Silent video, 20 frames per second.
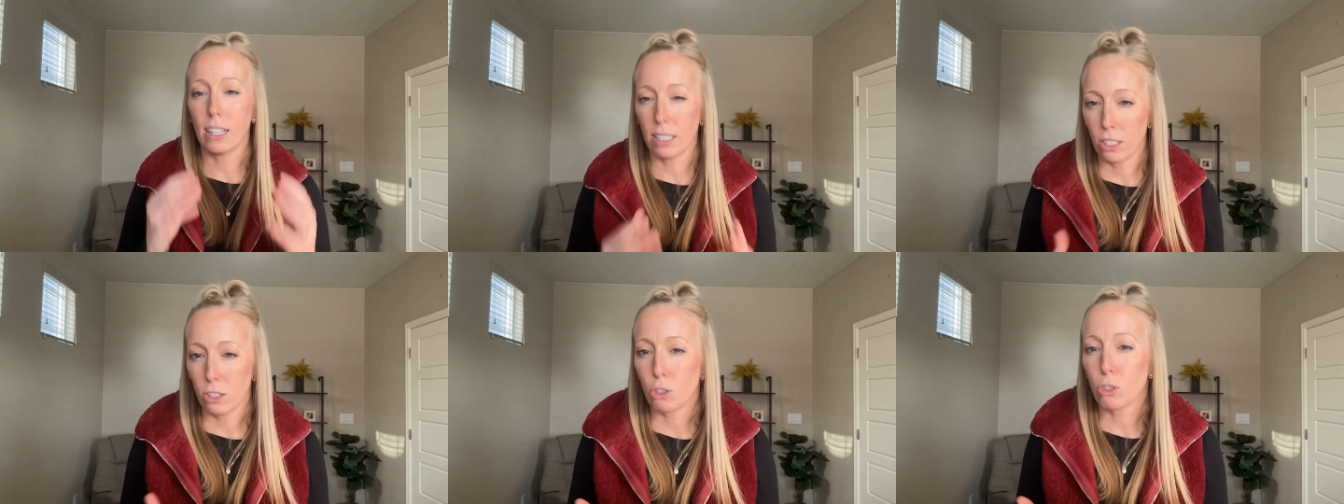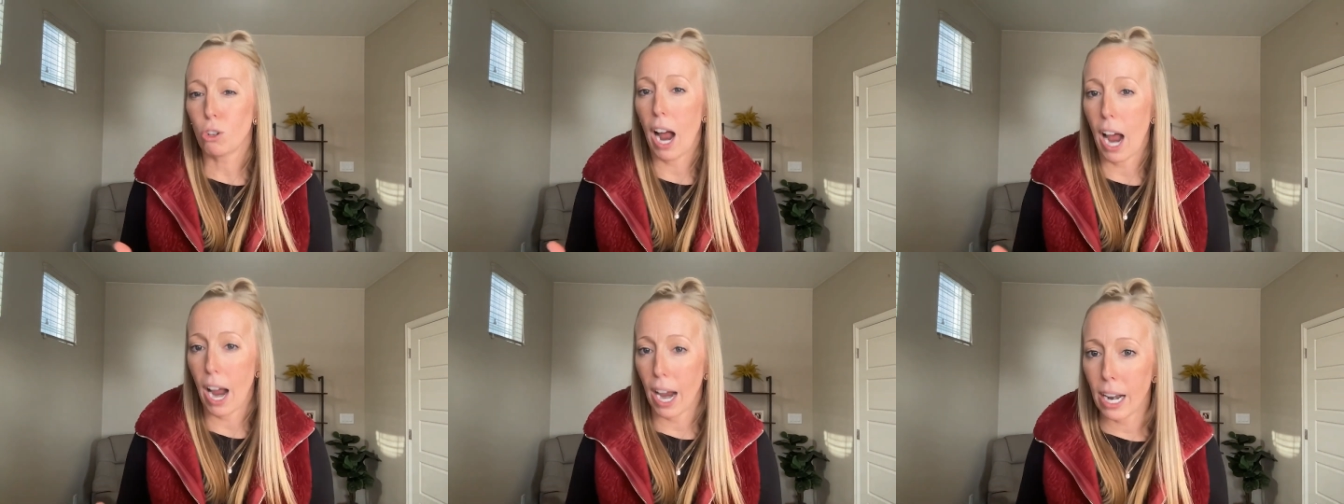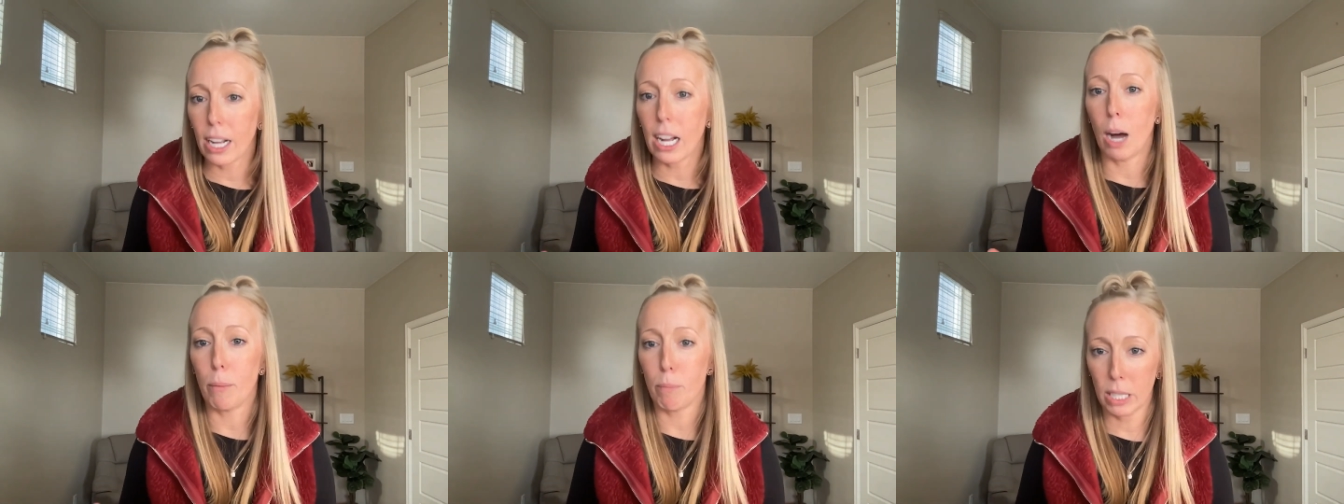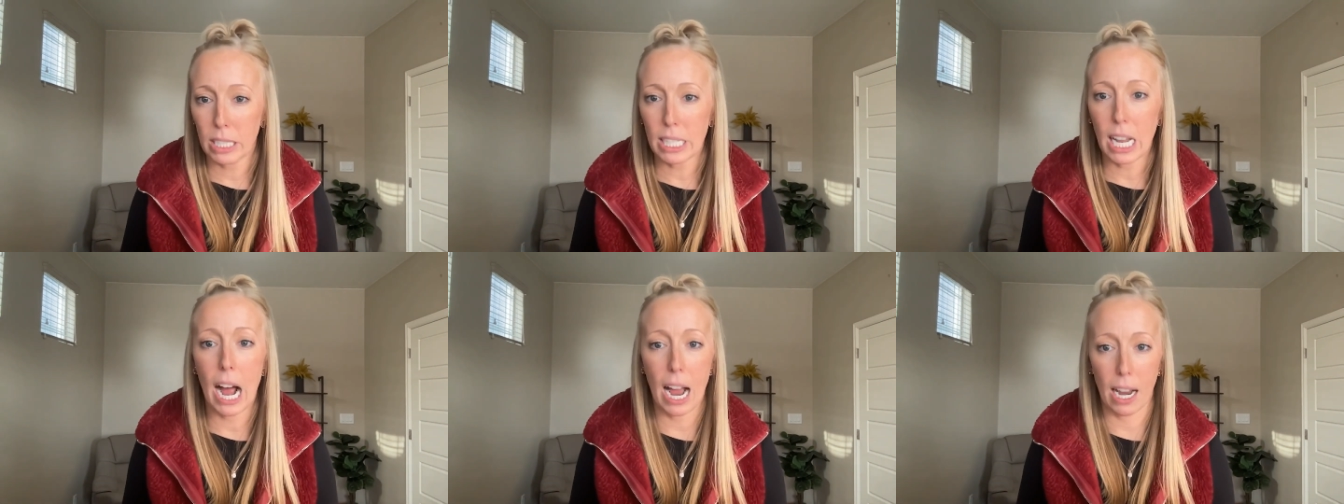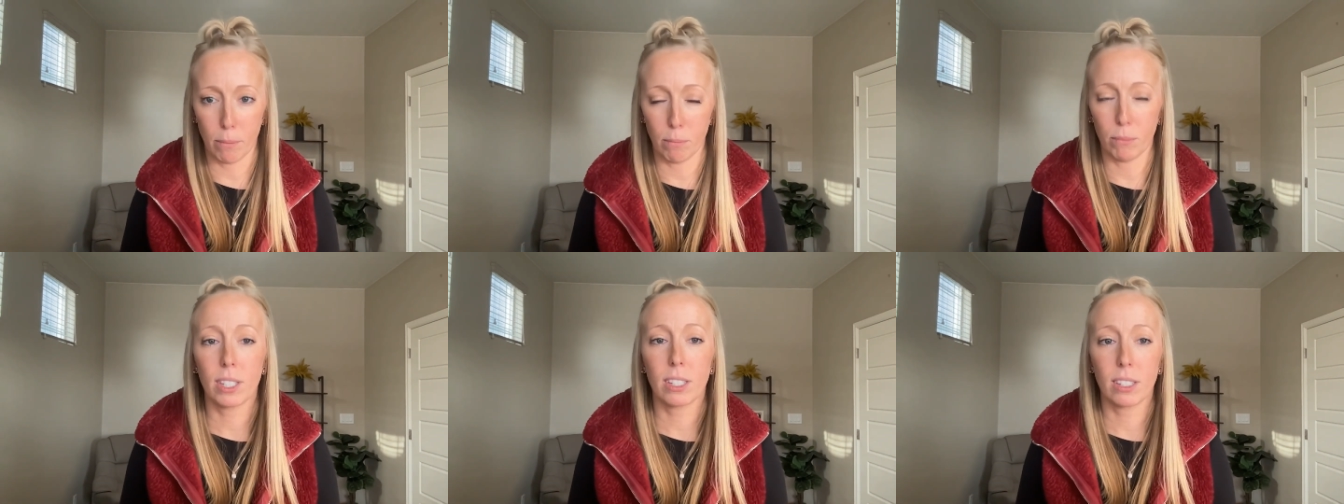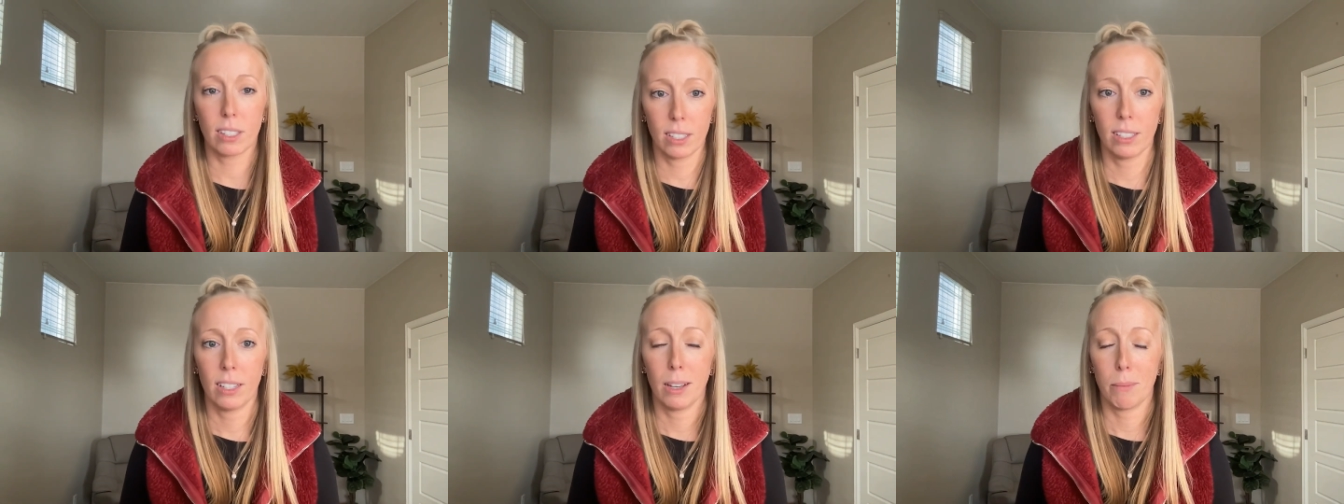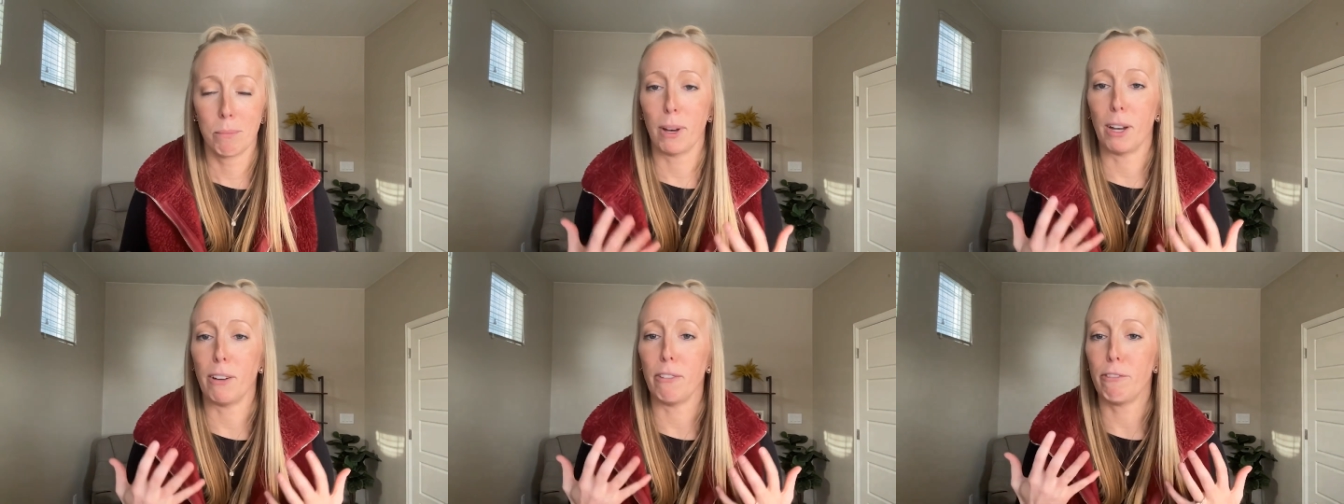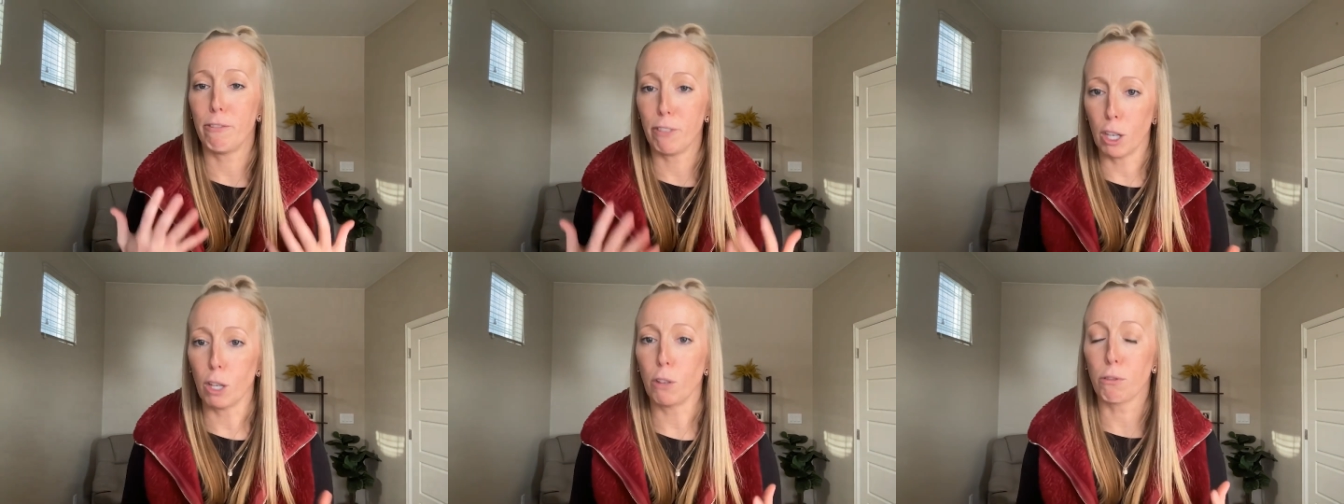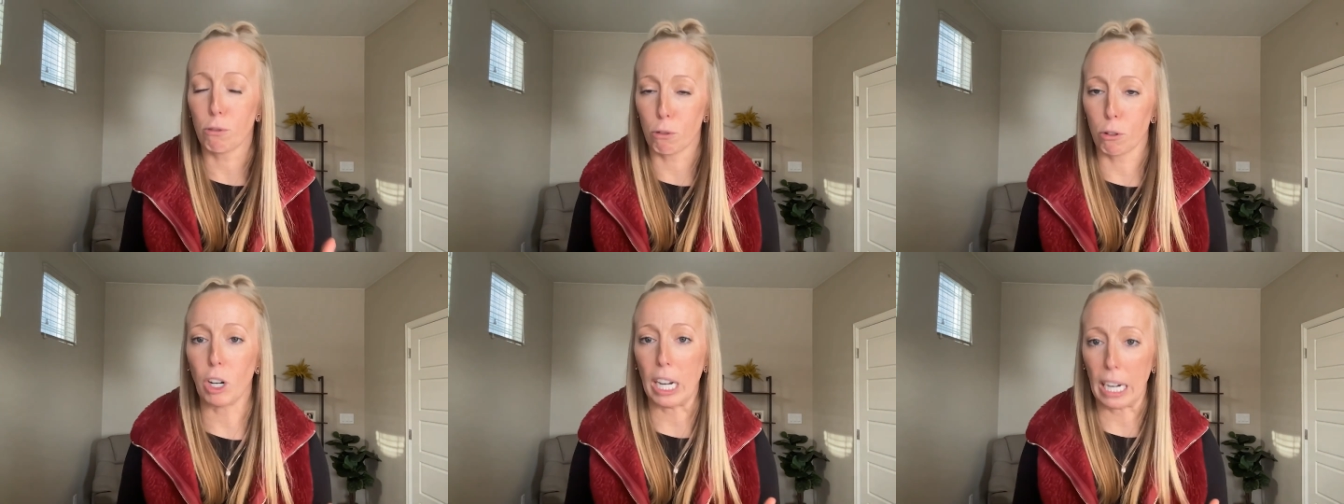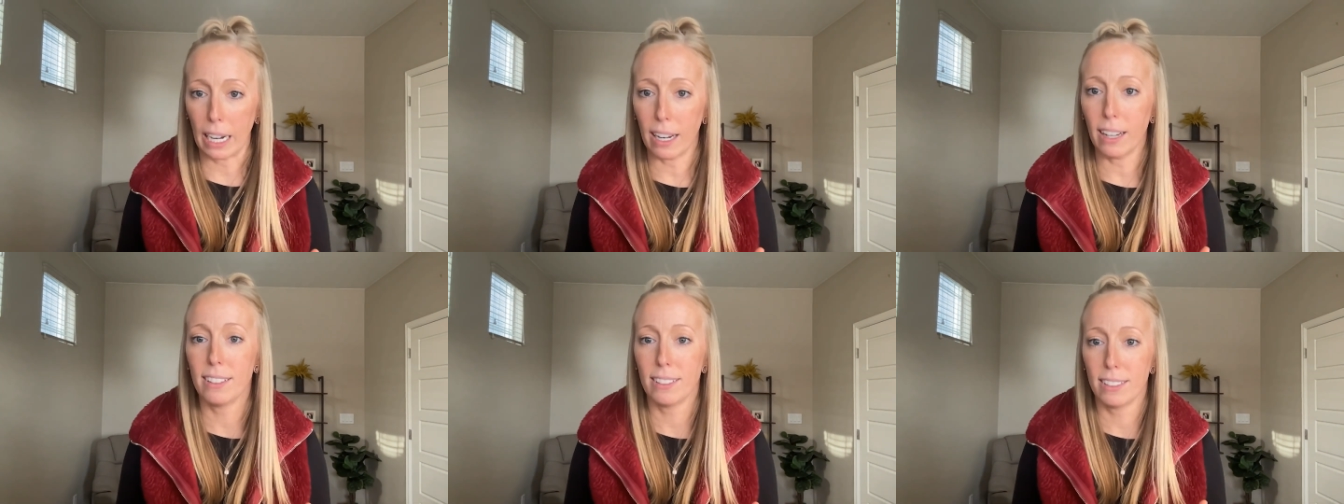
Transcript: try it a couple times, but feel free